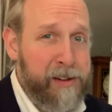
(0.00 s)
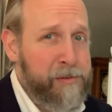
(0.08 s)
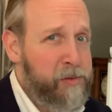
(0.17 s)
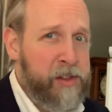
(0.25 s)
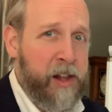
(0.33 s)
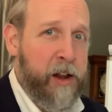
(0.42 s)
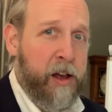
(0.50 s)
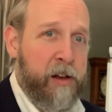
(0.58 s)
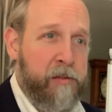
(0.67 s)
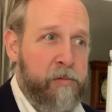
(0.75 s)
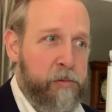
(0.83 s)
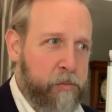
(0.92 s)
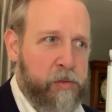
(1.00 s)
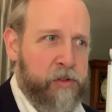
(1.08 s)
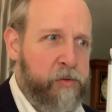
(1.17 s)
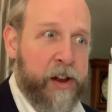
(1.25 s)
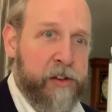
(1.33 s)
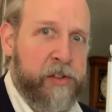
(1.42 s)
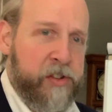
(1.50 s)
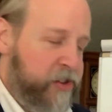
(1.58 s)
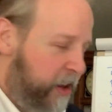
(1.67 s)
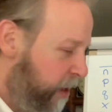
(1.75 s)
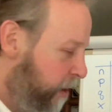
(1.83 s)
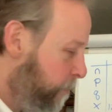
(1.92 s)
It's not a stretch to
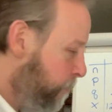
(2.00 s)
say that.